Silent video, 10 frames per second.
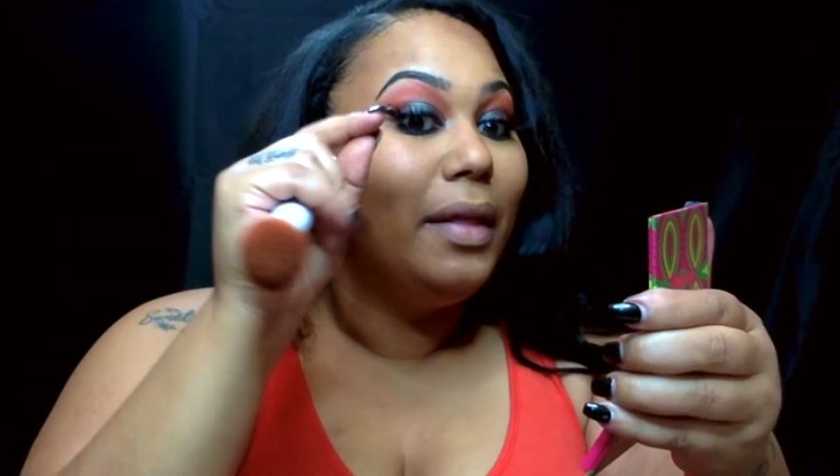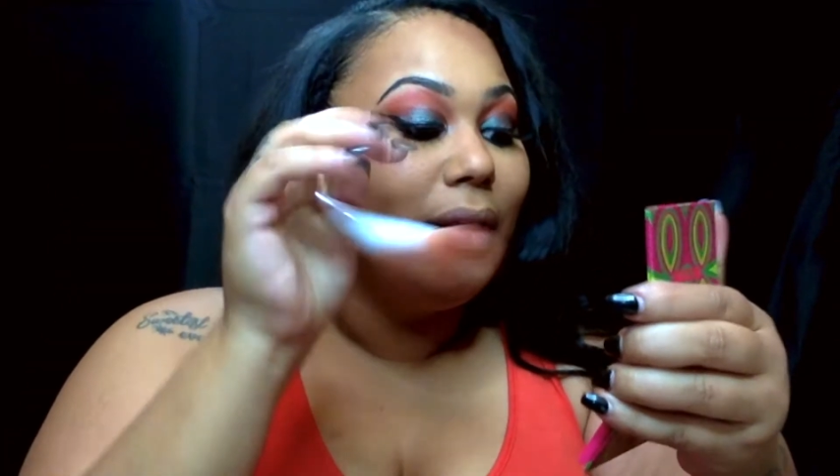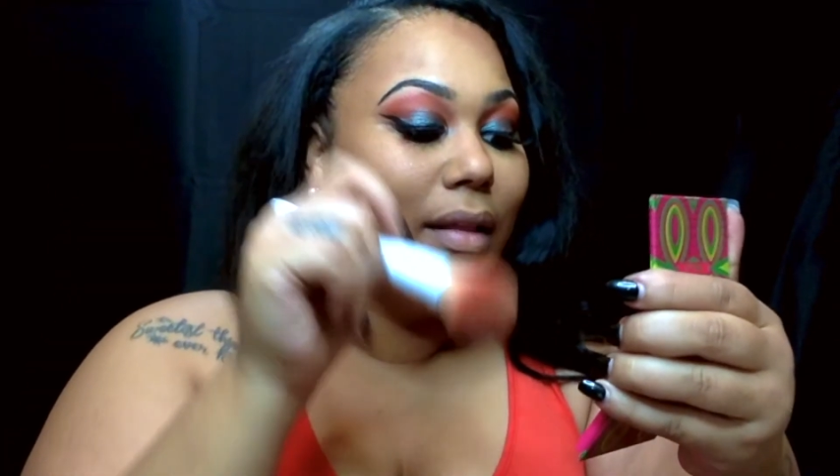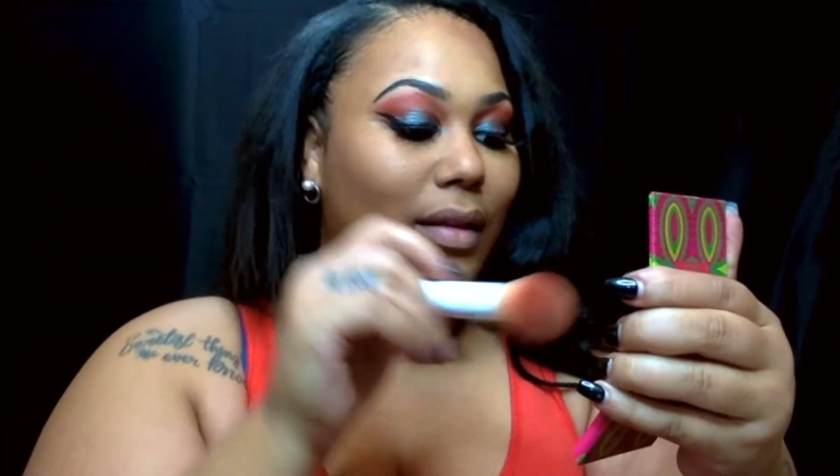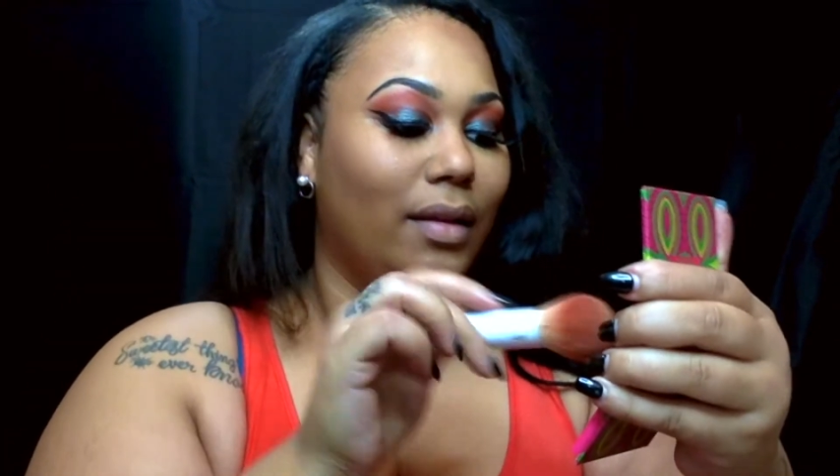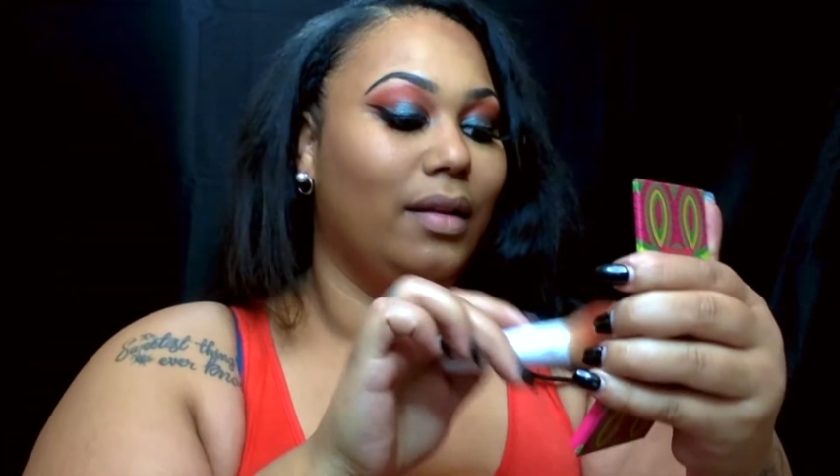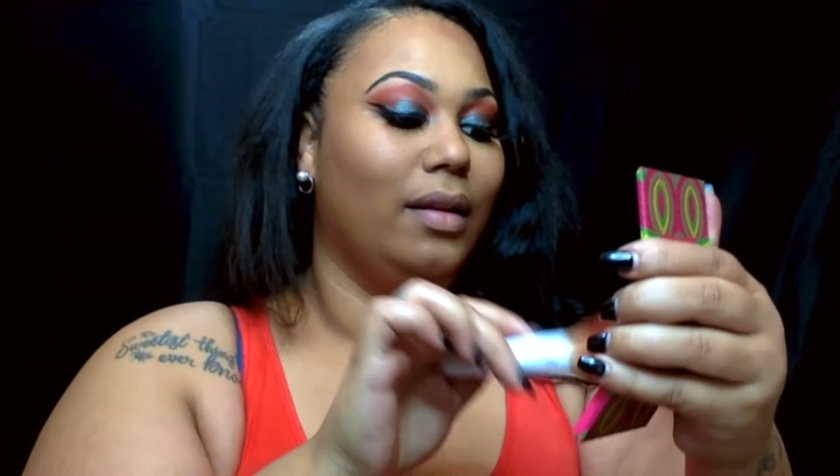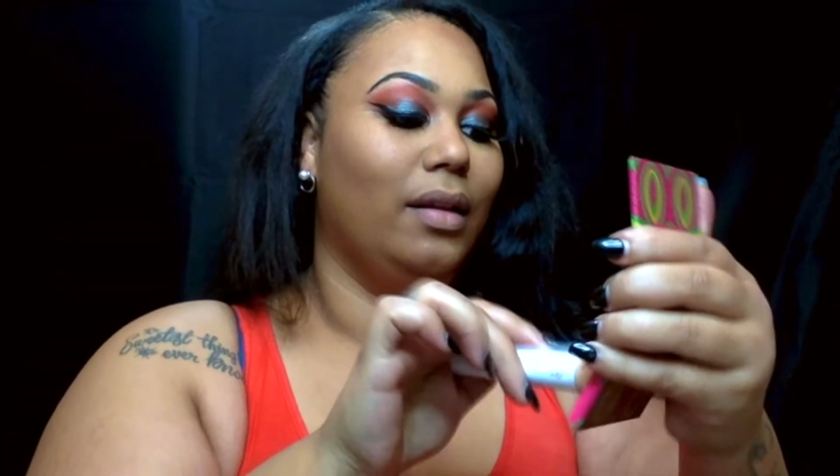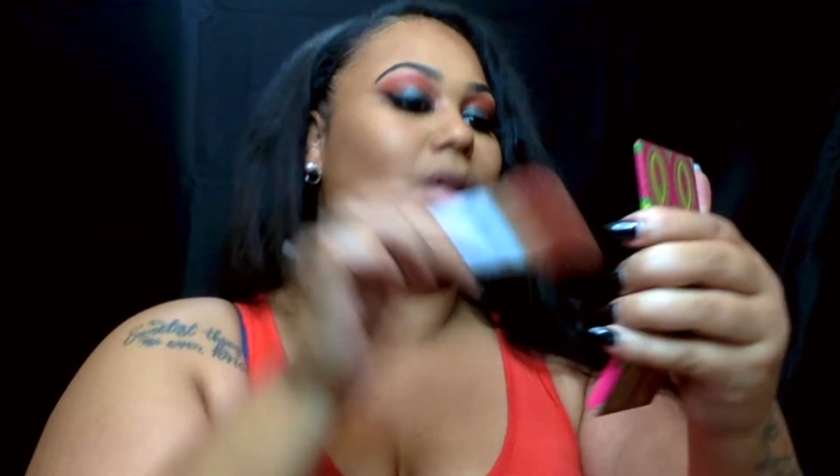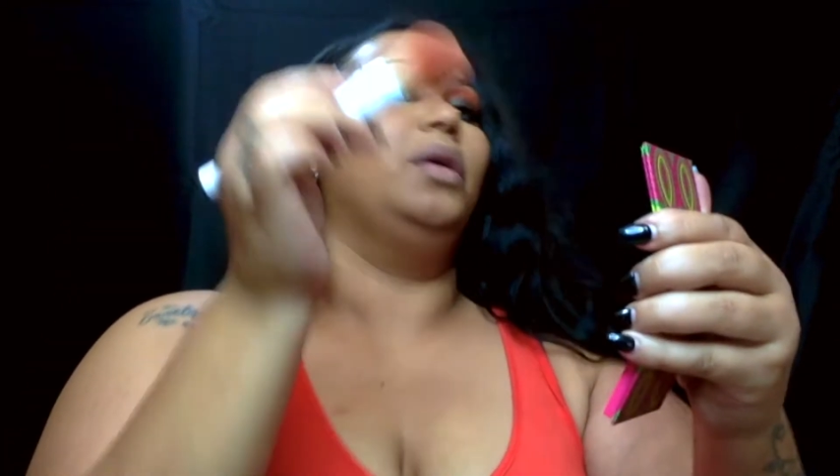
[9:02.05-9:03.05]
a plum
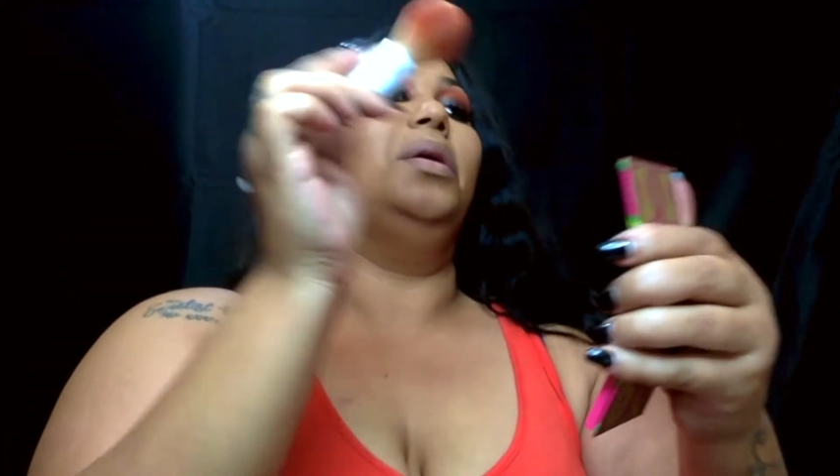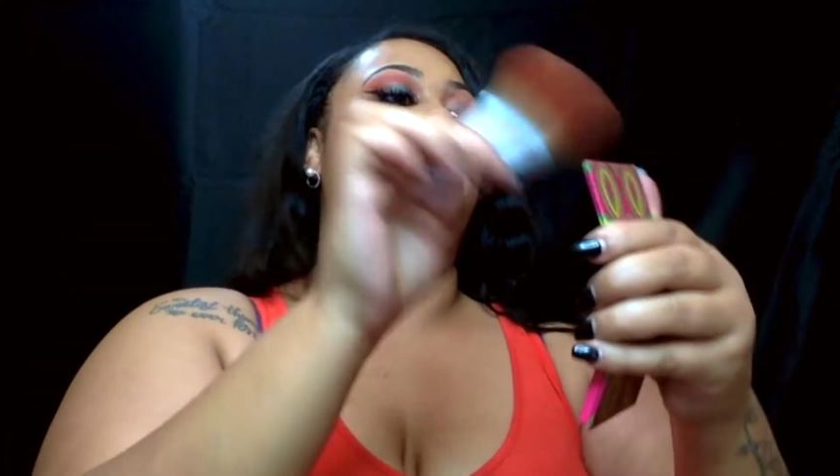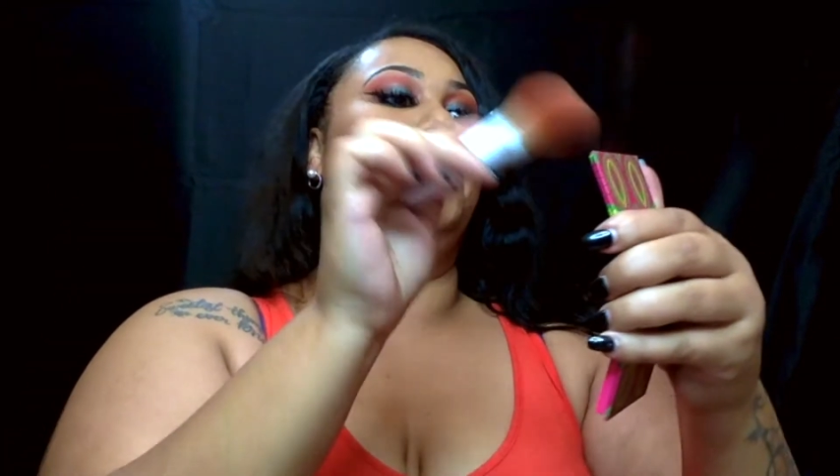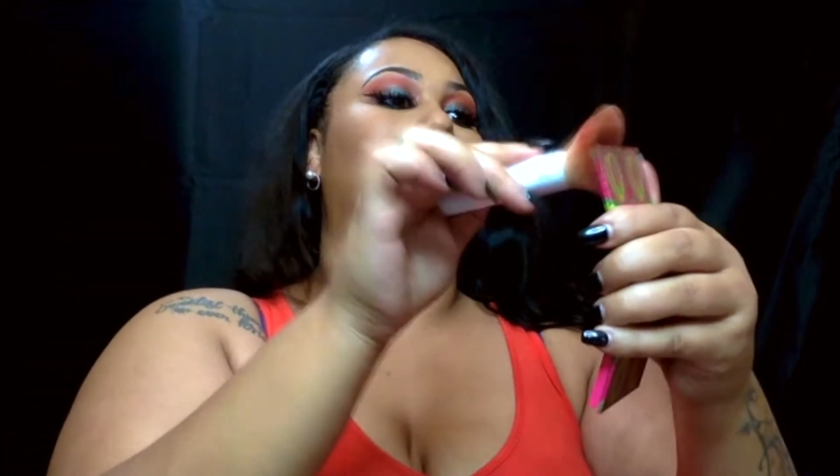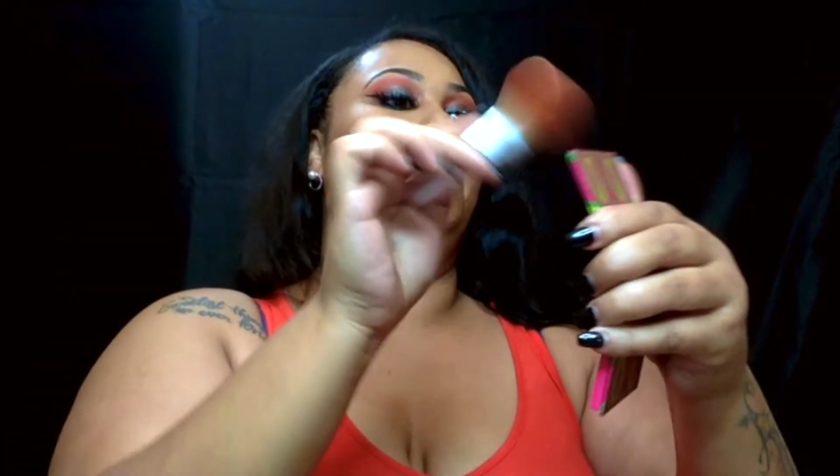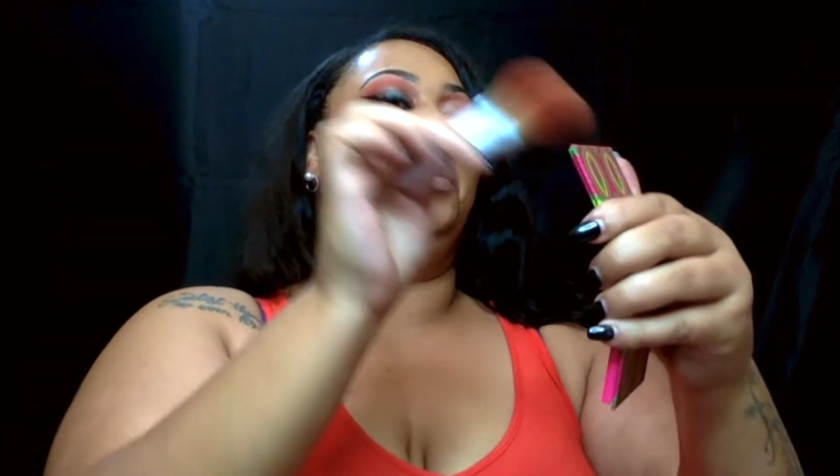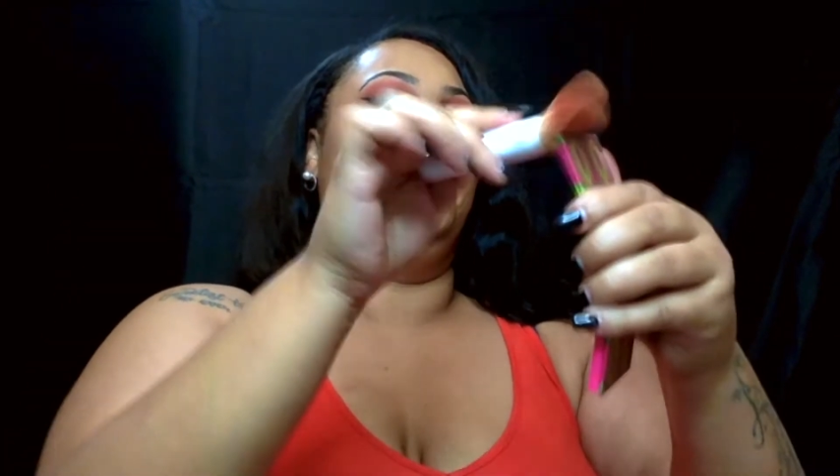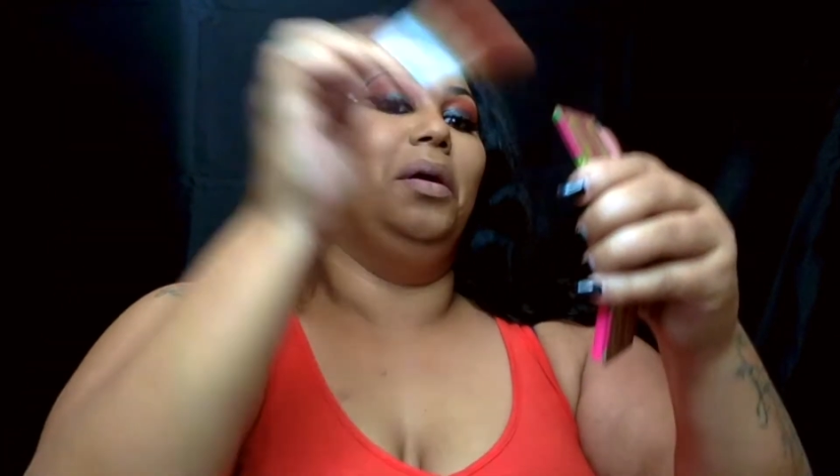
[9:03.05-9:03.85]
food because I was,